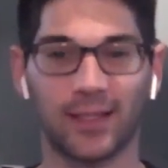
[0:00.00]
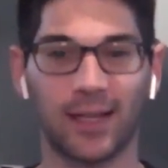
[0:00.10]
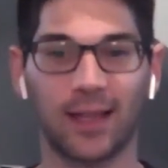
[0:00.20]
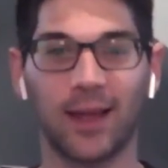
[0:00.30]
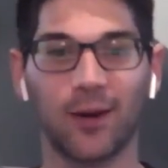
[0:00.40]
and
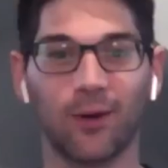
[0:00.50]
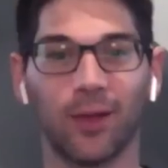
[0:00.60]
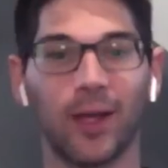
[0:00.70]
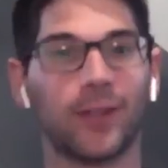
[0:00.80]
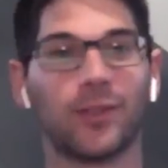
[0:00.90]
they don't
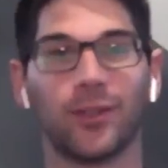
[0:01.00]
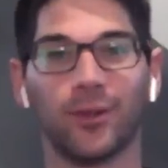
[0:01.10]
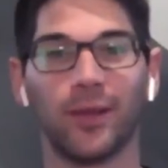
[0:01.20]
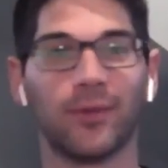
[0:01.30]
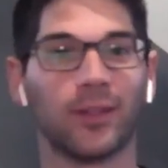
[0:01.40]
let you
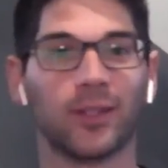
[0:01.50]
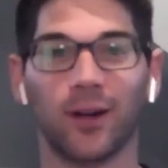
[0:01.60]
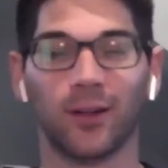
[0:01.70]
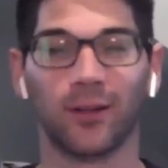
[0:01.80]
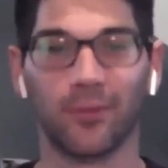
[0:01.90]
even
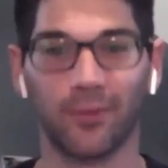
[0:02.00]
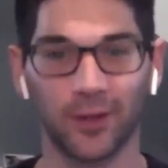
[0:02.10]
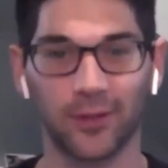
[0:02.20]
start the first